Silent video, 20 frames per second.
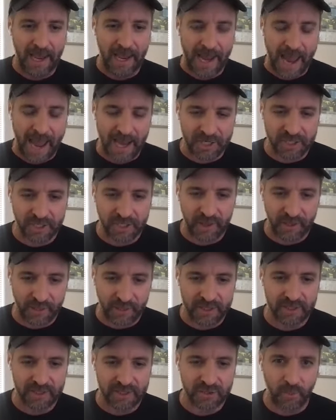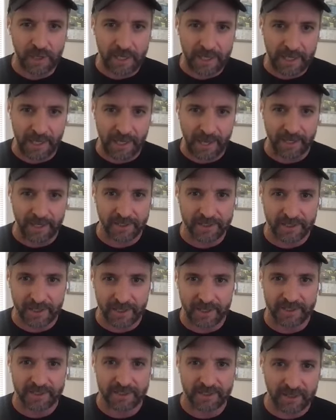And actually this weekend
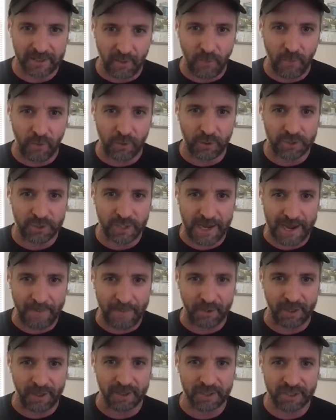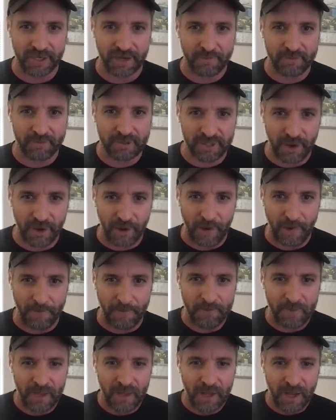is the World Championship.
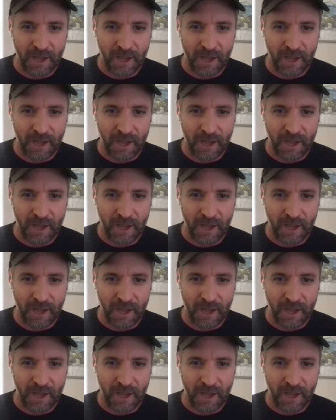So